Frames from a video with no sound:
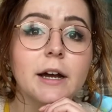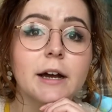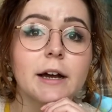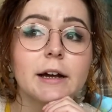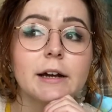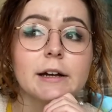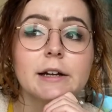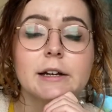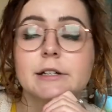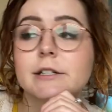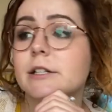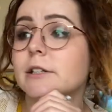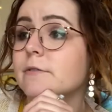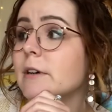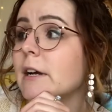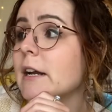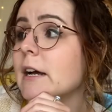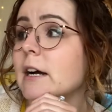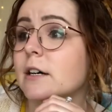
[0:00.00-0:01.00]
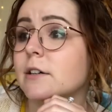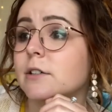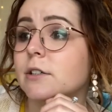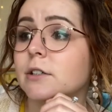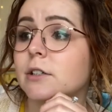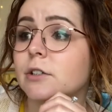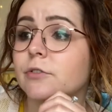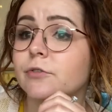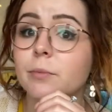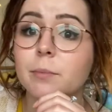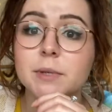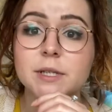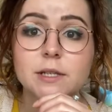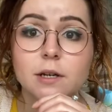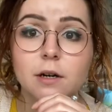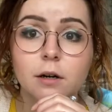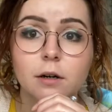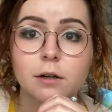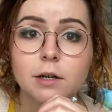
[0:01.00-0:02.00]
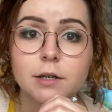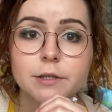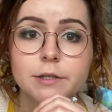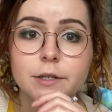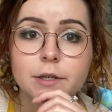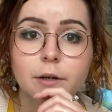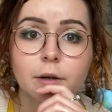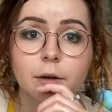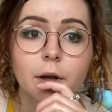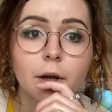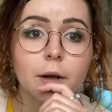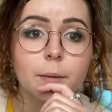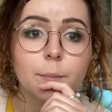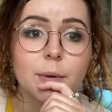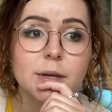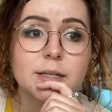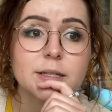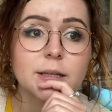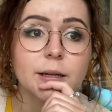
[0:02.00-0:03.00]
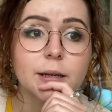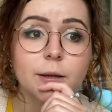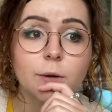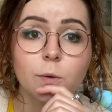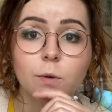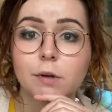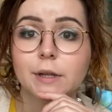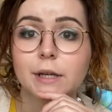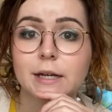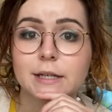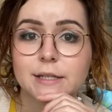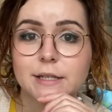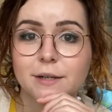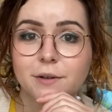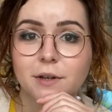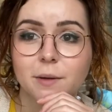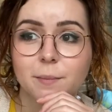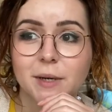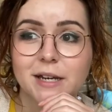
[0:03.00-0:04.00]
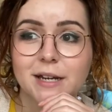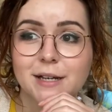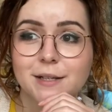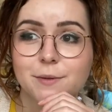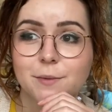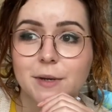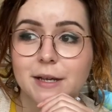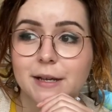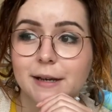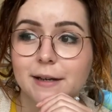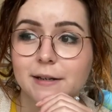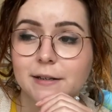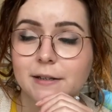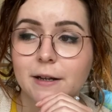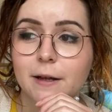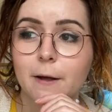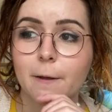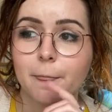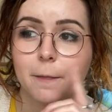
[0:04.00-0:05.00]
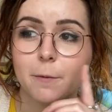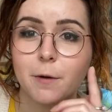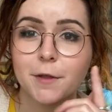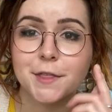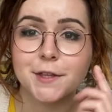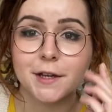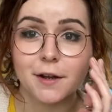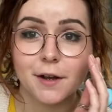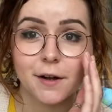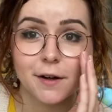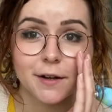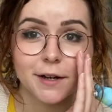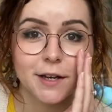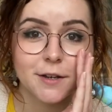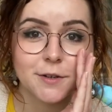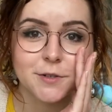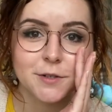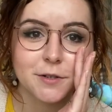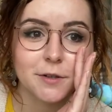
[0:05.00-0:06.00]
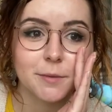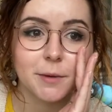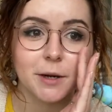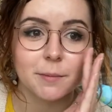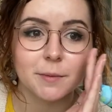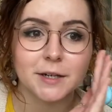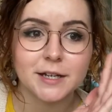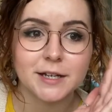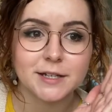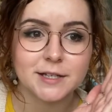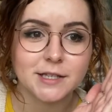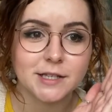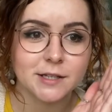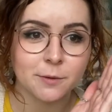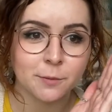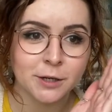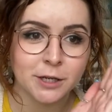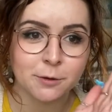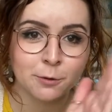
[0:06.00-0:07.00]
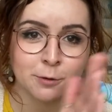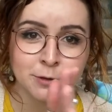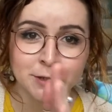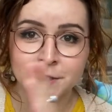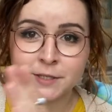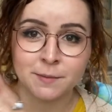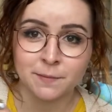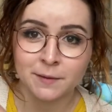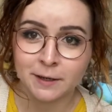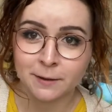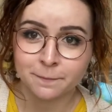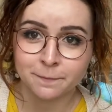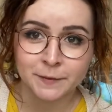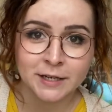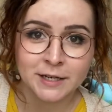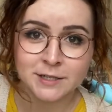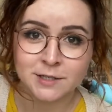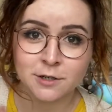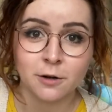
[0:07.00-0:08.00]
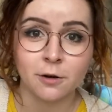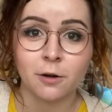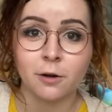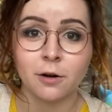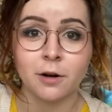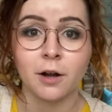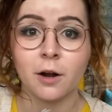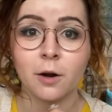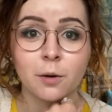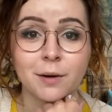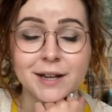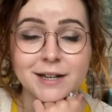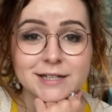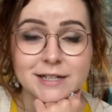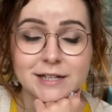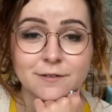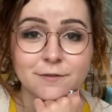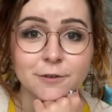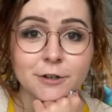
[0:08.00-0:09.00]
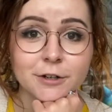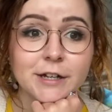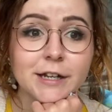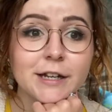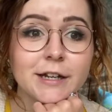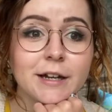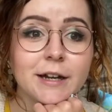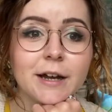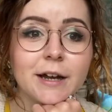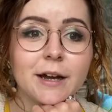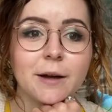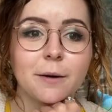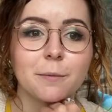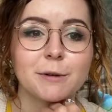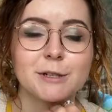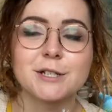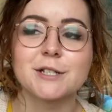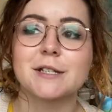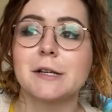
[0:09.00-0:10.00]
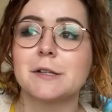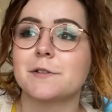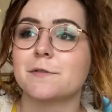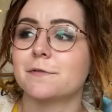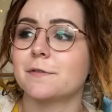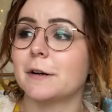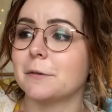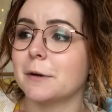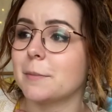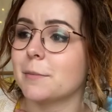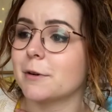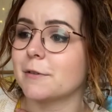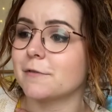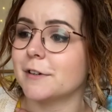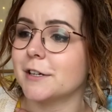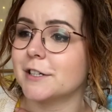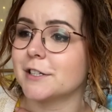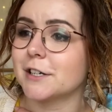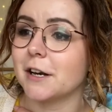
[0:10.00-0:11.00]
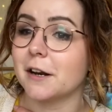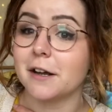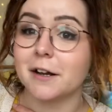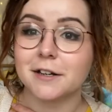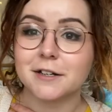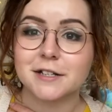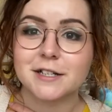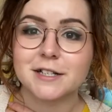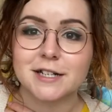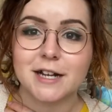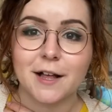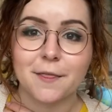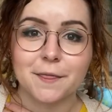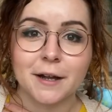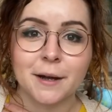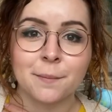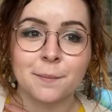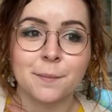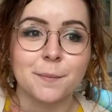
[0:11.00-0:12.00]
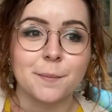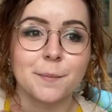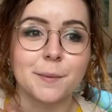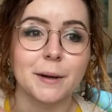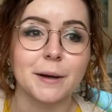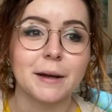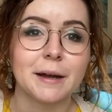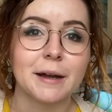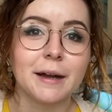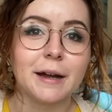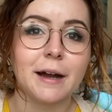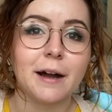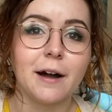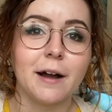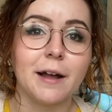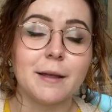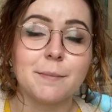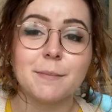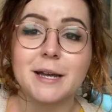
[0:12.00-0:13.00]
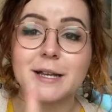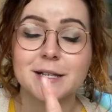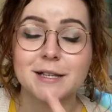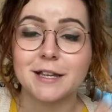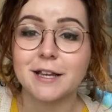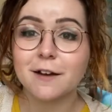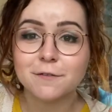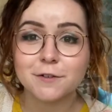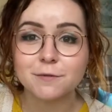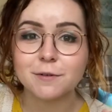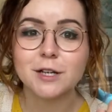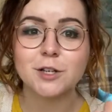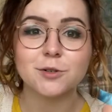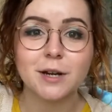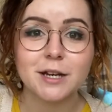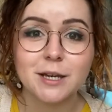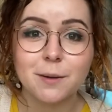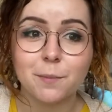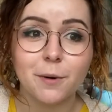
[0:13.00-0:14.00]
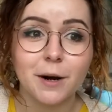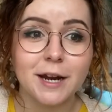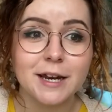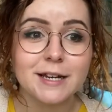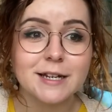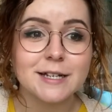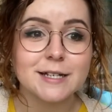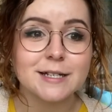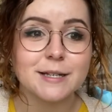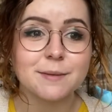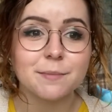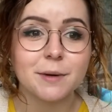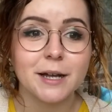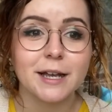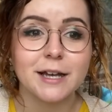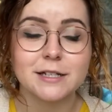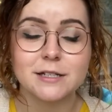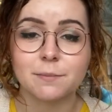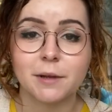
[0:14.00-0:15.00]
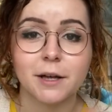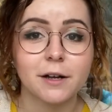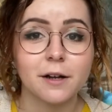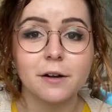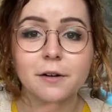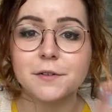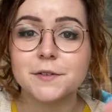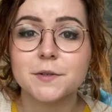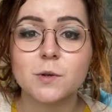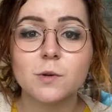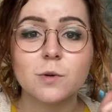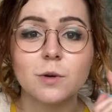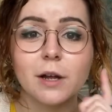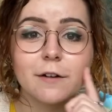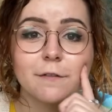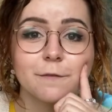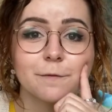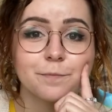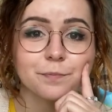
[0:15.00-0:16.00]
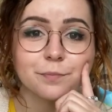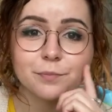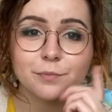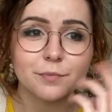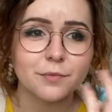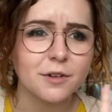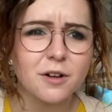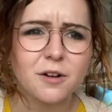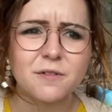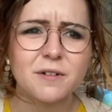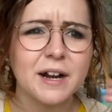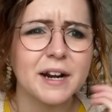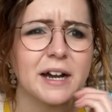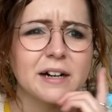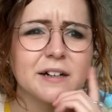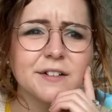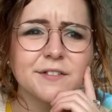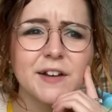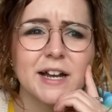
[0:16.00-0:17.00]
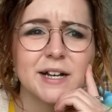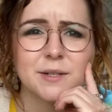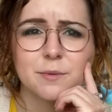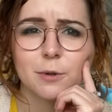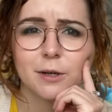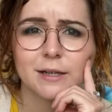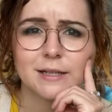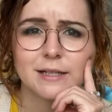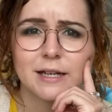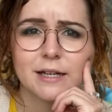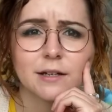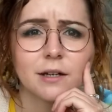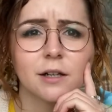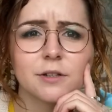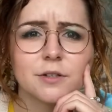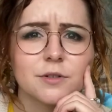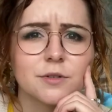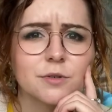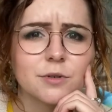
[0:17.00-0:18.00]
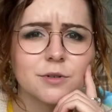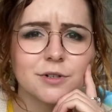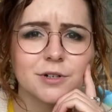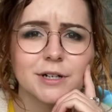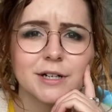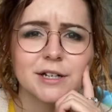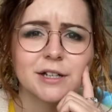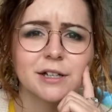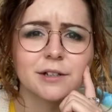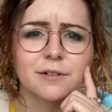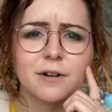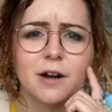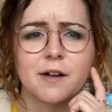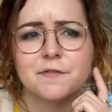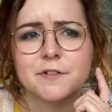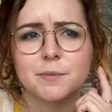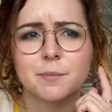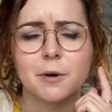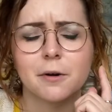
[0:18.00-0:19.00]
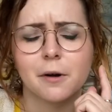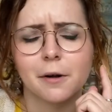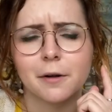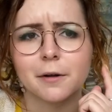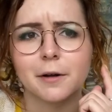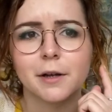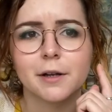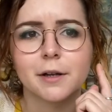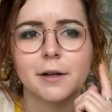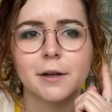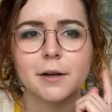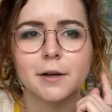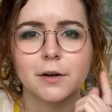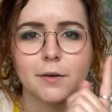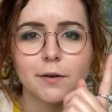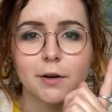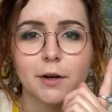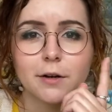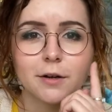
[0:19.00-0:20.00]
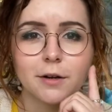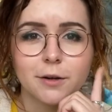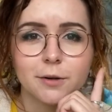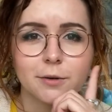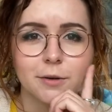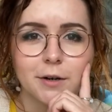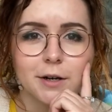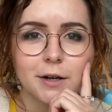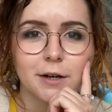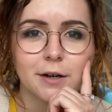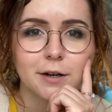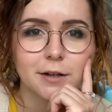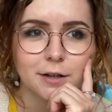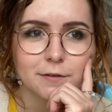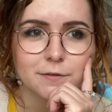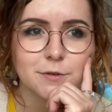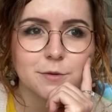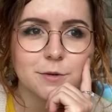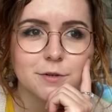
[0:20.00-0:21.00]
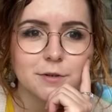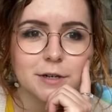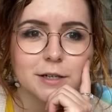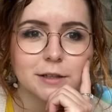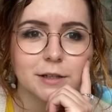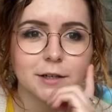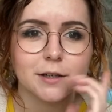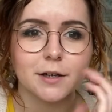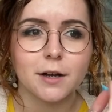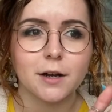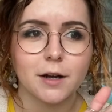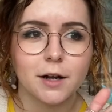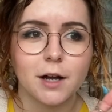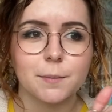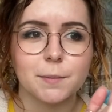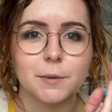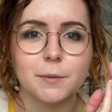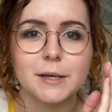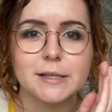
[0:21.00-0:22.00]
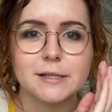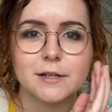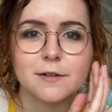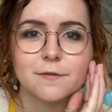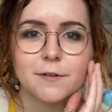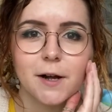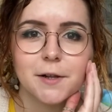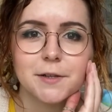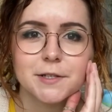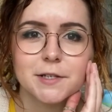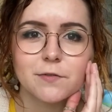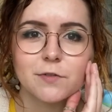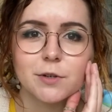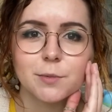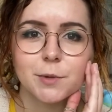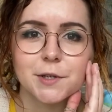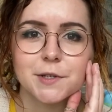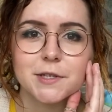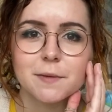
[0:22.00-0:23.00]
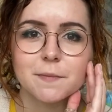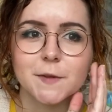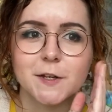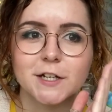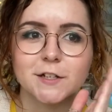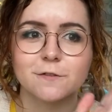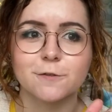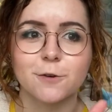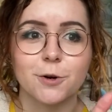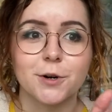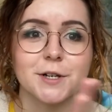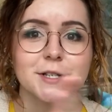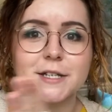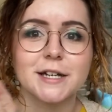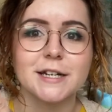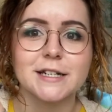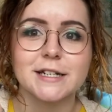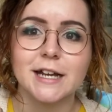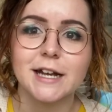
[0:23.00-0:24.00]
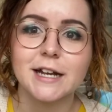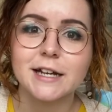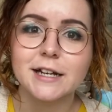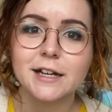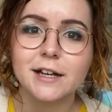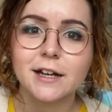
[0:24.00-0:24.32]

and I'd run out of mascara. So basically all of that's now coming next weekend. The one thing I can't get used to at the moment is that when you order something, it's no longer quick delivery, which sounds very privileged and I understand that, but you have to retrain your brain, because in my head I'm like, oh, it's cool, I've run out of X, Y, and Z, I'll just order it and it'll arrive tomorrow. No. You have to order it like a couple of weeks in advance if you want something for a certain date.